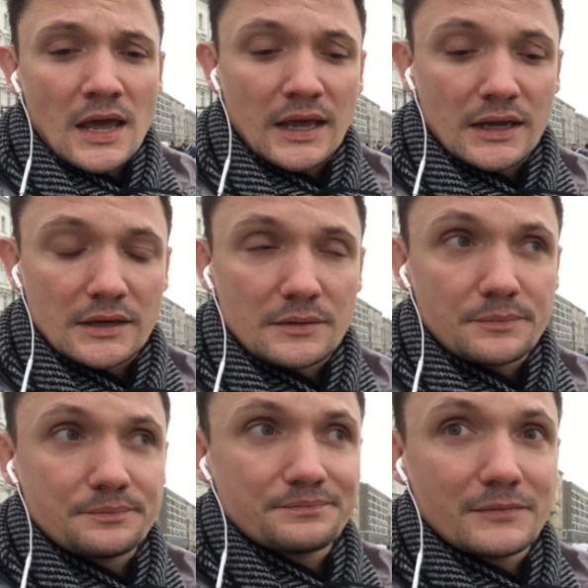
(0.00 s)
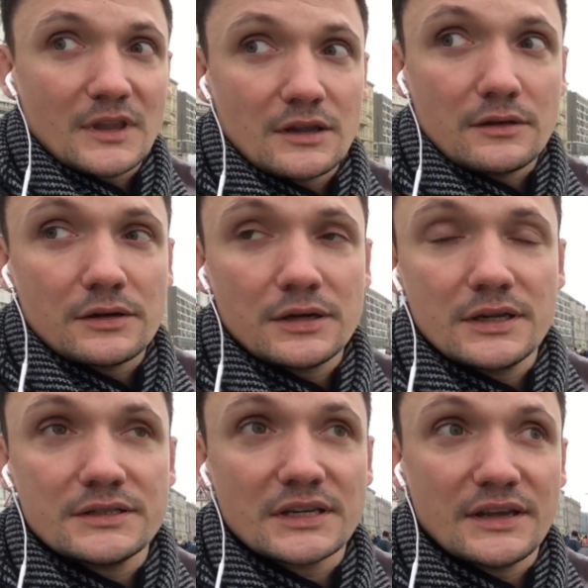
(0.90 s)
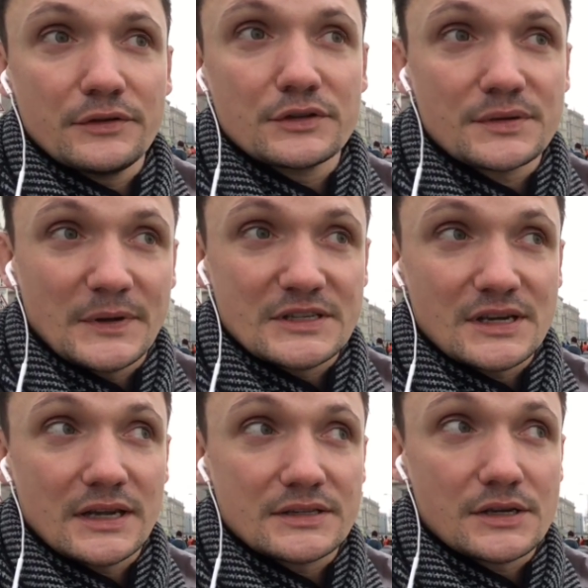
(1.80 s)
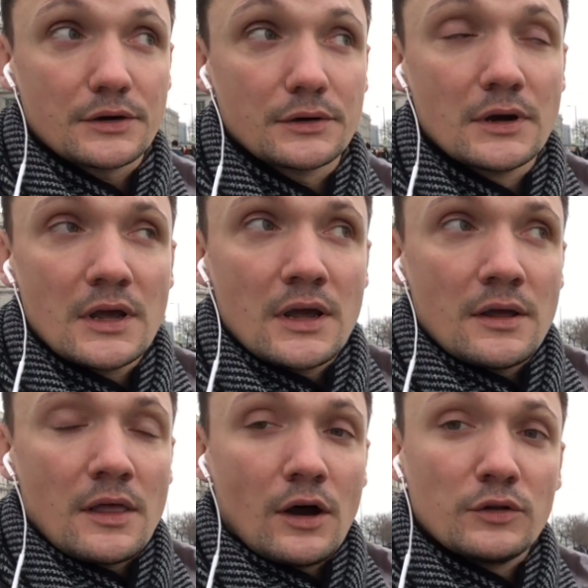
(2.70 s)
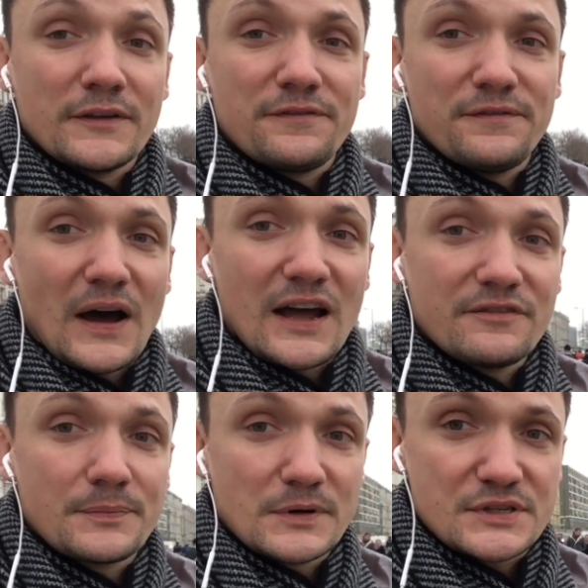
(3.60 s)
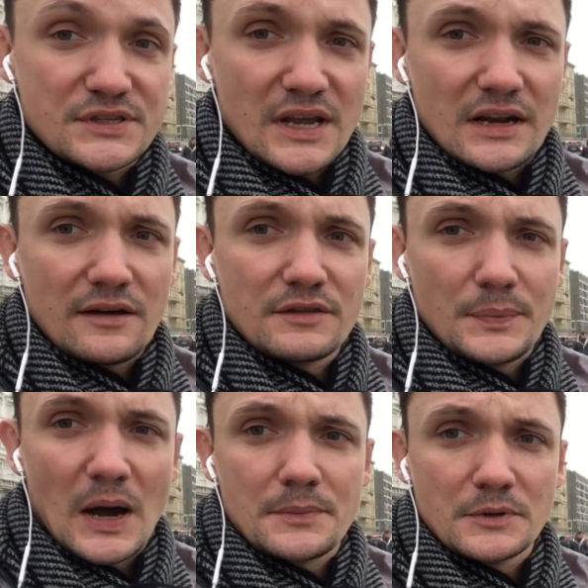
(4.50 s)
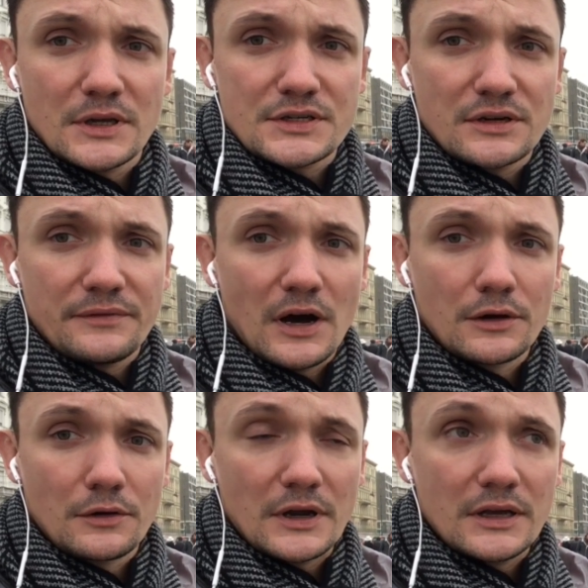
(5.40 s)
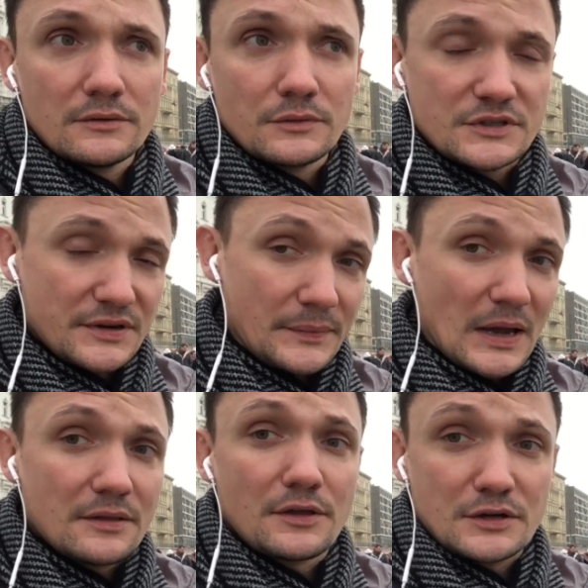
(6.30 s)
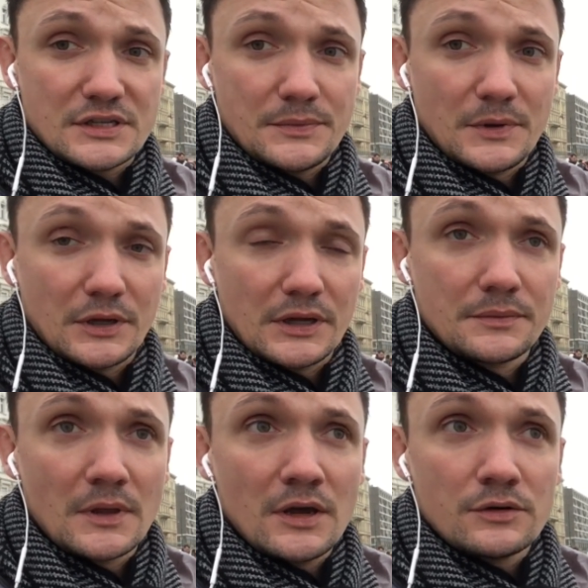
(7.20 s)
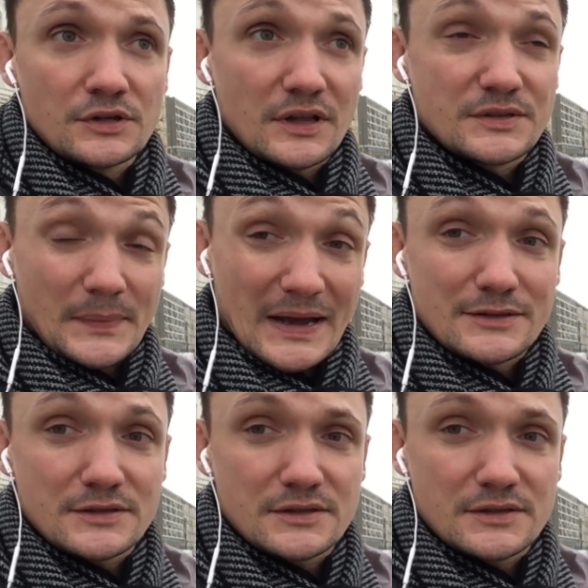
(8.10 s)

And to give you some insight, so only 5% of the population of Hungary, which is about 13 million, so that's about